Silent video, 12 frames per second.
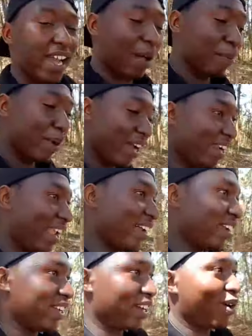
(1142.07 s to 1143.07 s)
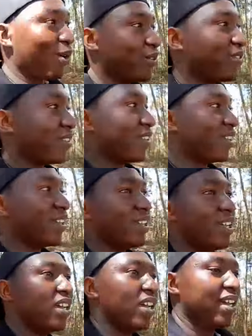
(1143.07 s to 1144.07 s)
come buy land here, because
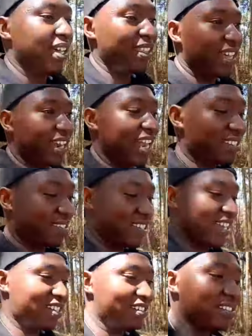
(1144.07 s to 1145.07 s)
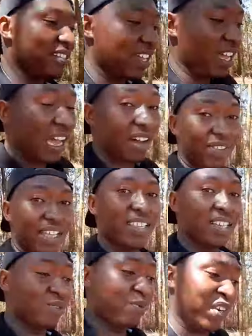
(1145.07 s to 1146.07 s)
in the next year, after
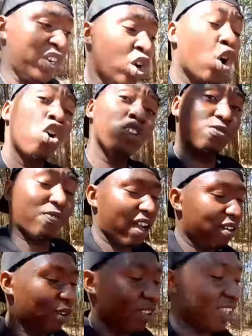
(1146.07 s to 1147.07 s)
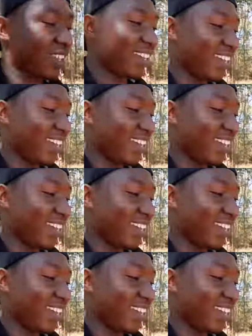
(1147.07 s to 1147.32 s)
this video goes viral,